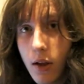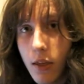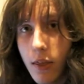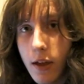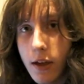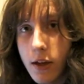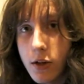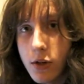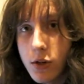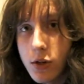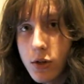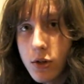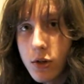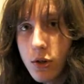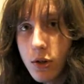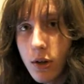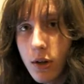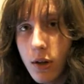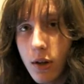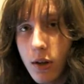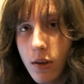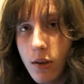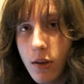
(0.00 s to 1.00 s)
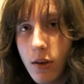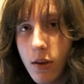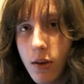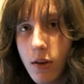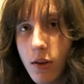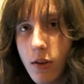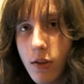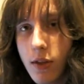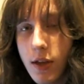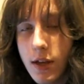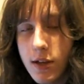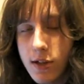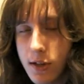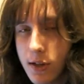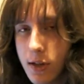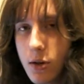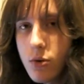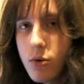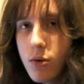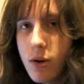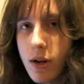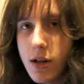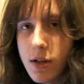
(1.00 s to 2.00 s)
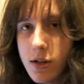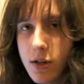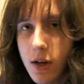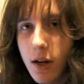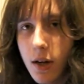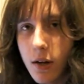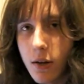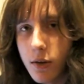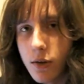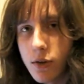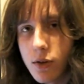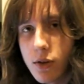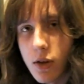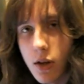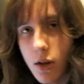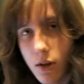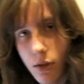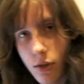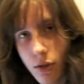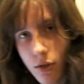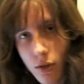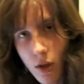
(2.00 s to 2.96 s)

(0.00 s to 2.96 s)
They're still entitled to